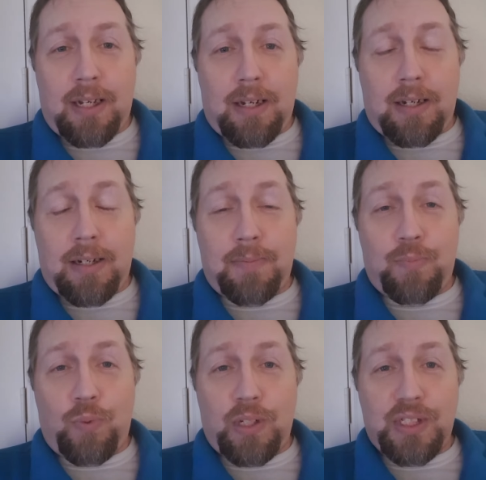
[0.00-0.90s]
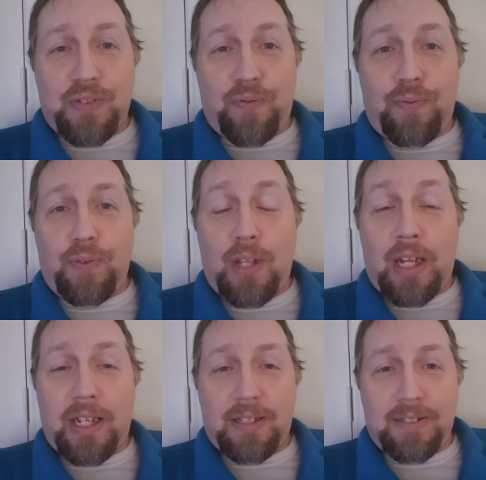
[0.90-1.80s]
um, was
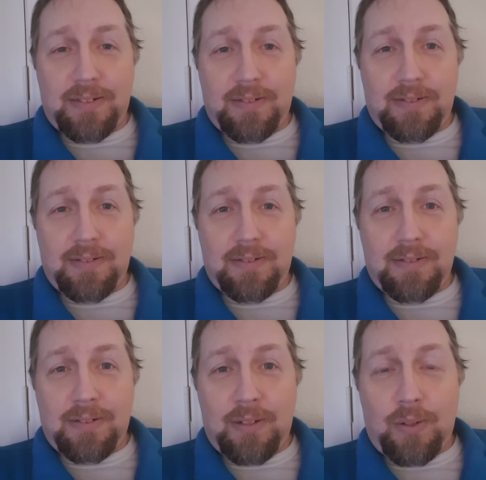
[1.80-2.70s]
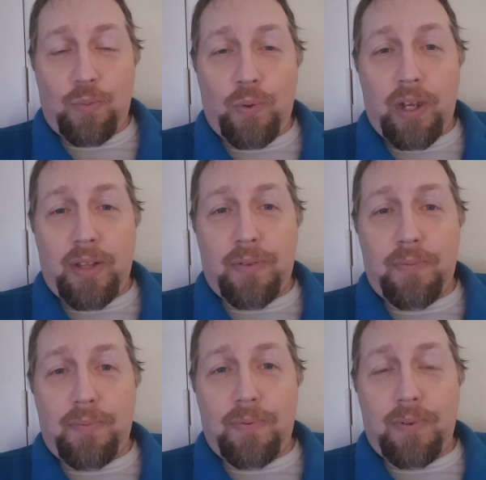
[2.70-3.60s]
flooded the with.
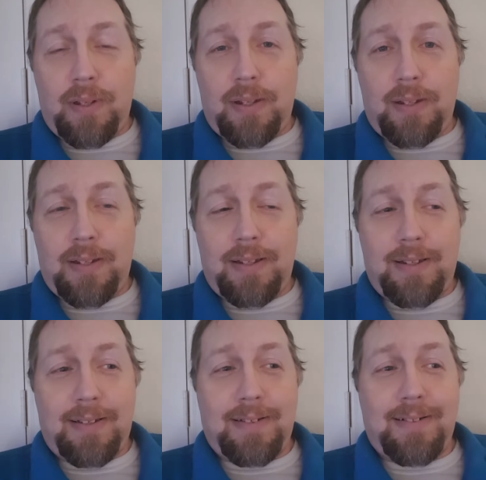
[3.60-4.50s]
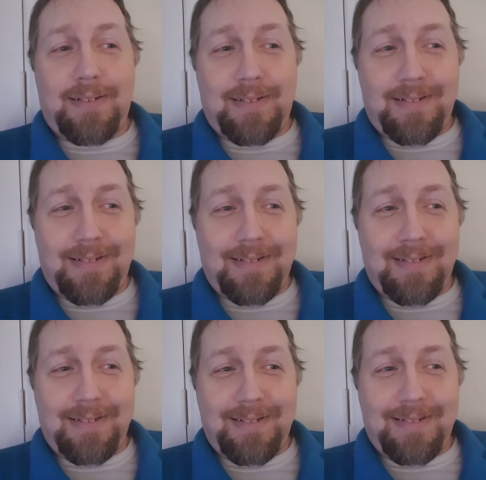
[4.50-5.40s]
Canadian immigration website,
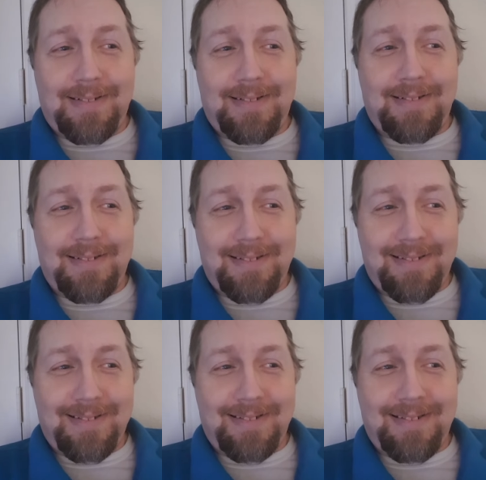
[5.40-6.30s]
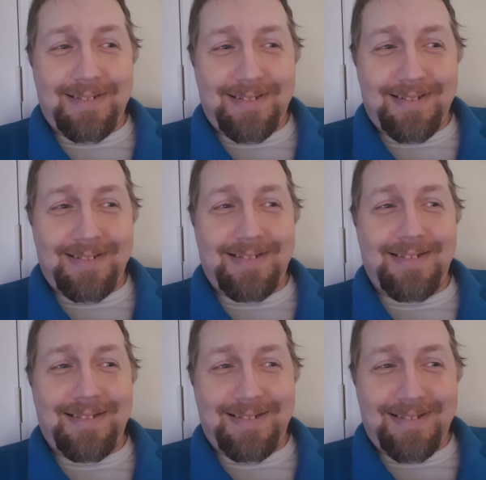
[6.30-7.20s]
y'all. That's what got
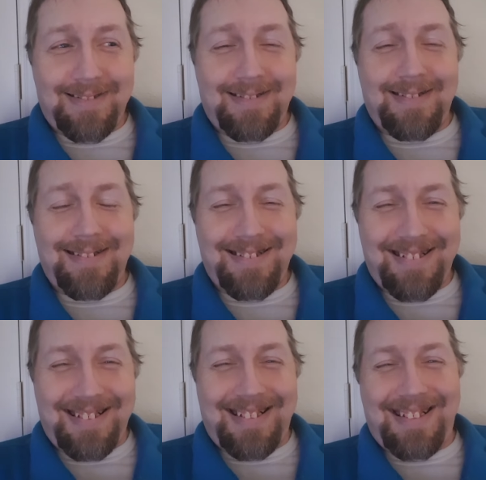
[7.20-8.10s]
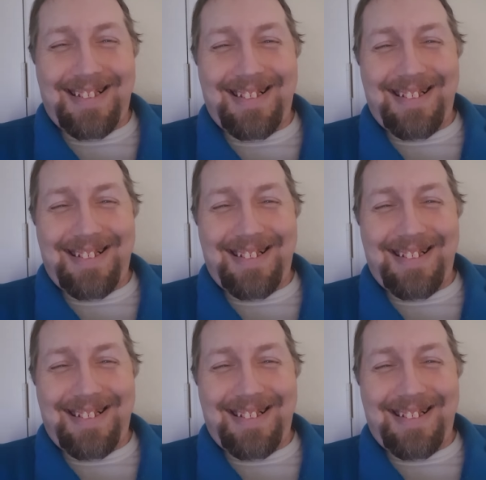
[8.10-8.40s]
shut down because we all